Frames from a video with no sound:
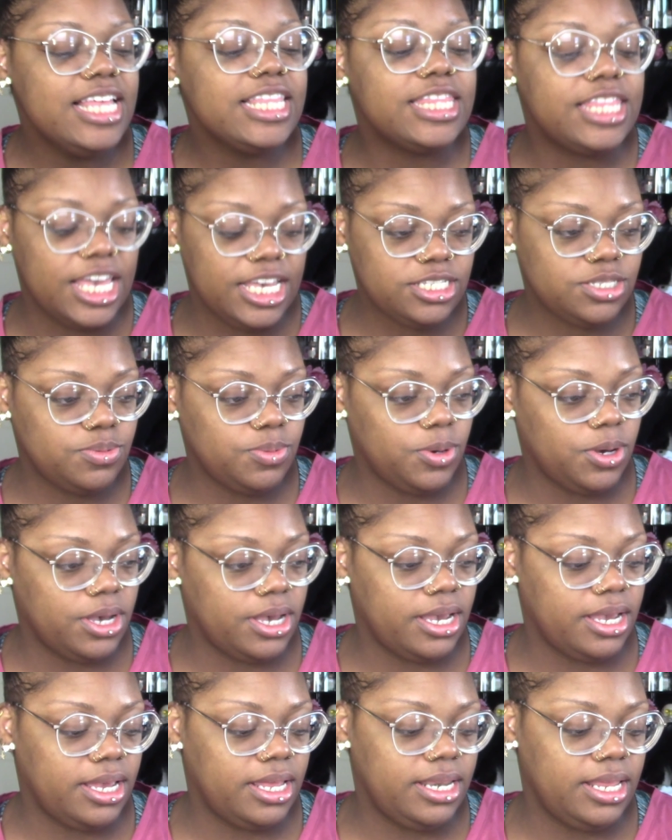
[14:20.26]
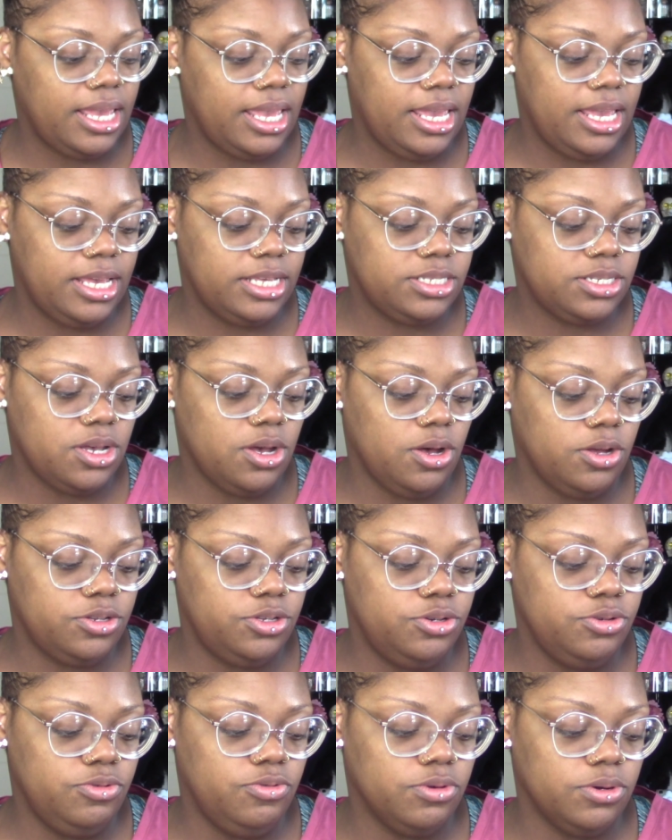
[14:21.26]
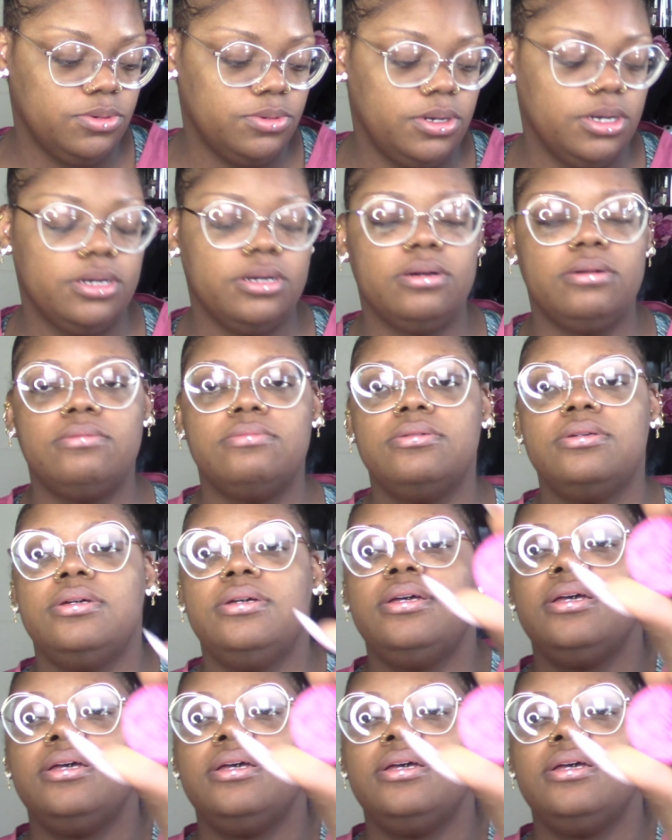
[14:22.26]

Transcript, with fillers: this one is called You Grow Girl.